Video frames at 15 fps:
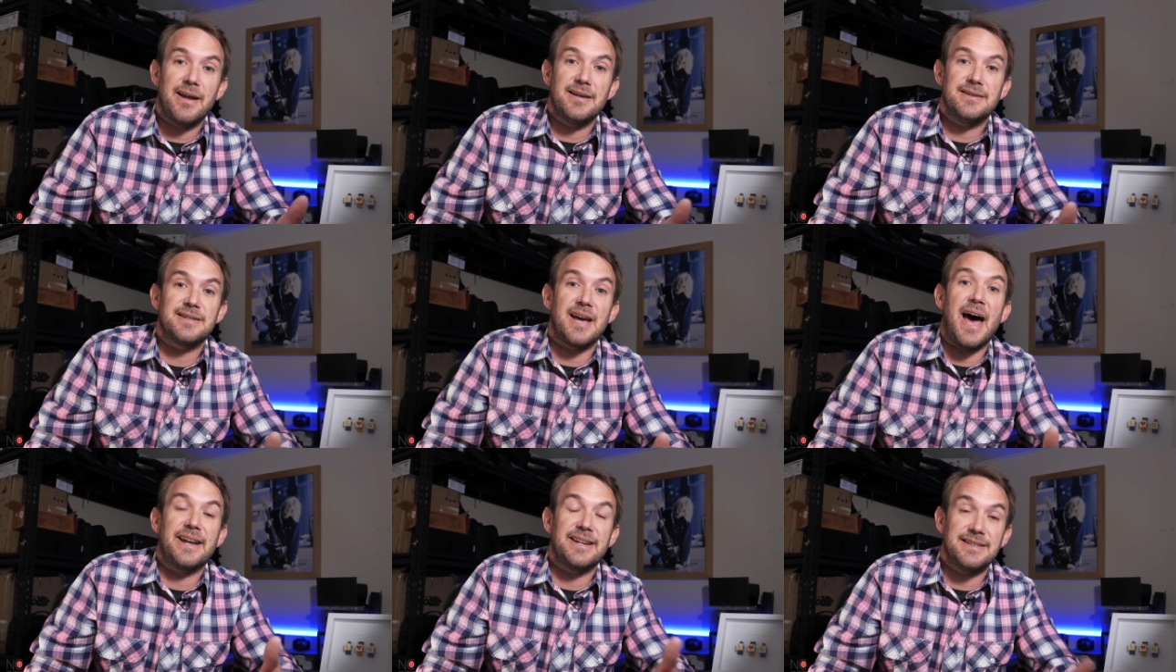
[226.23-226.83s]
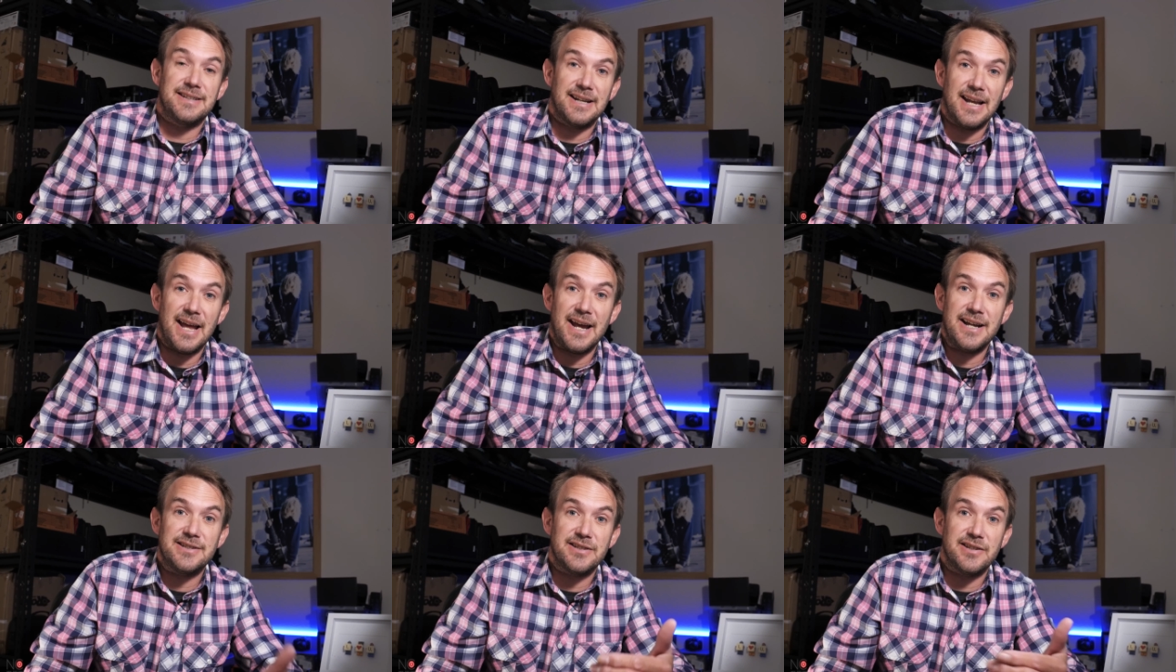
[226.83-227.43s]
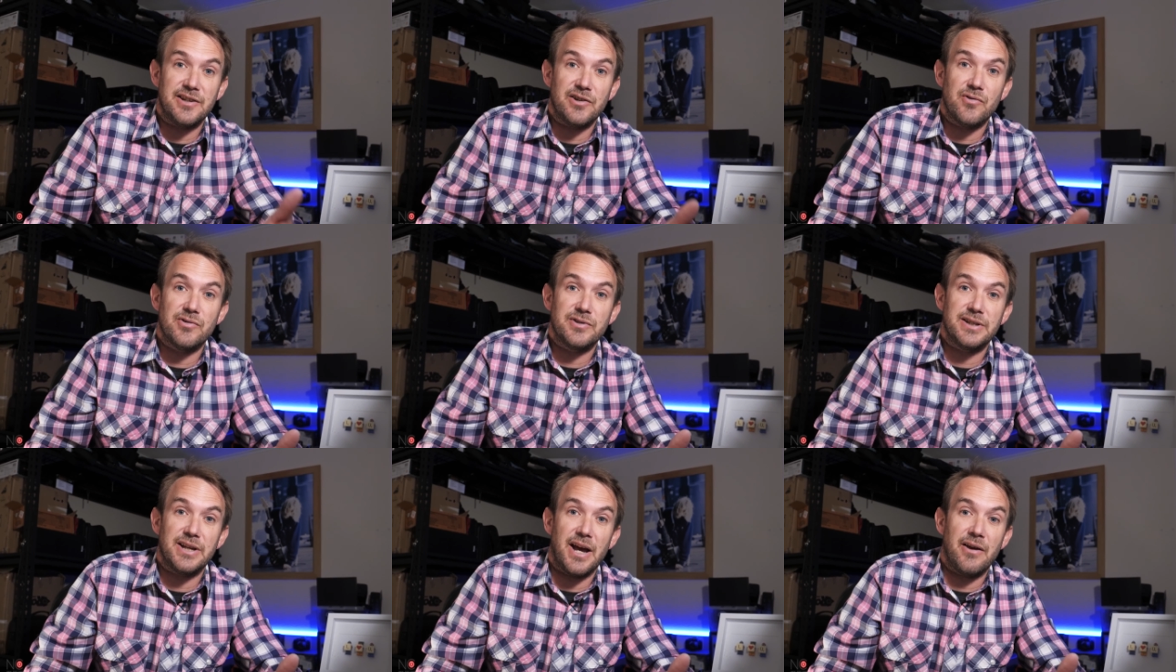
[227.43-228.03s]
is add a delay to the
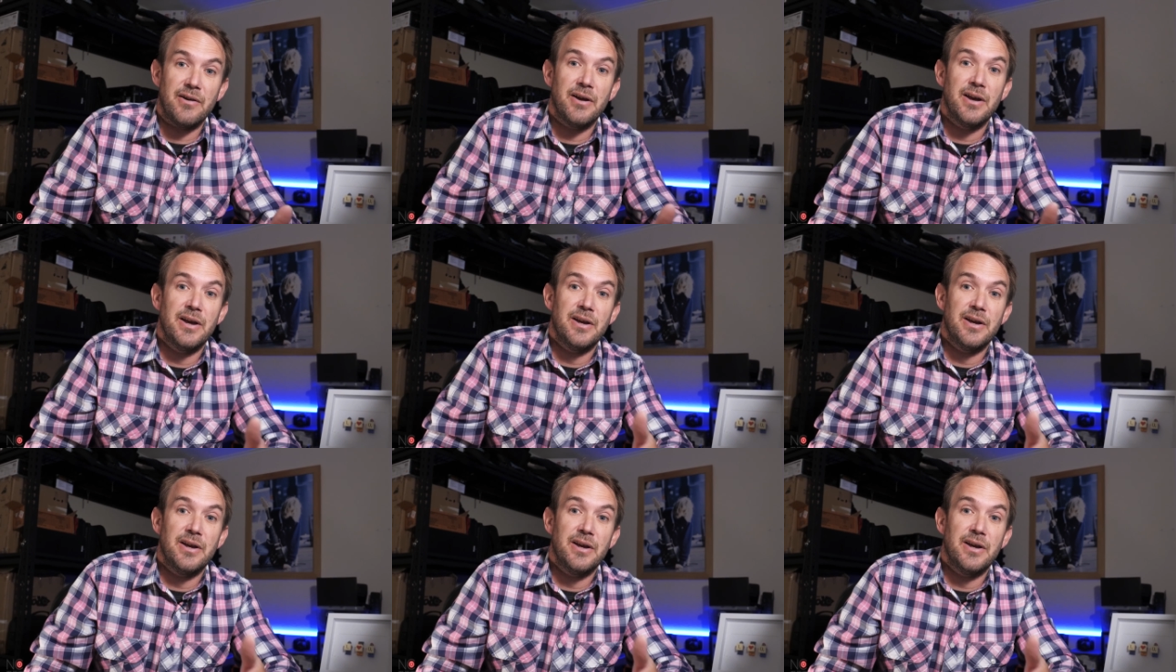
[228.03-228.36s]
audio,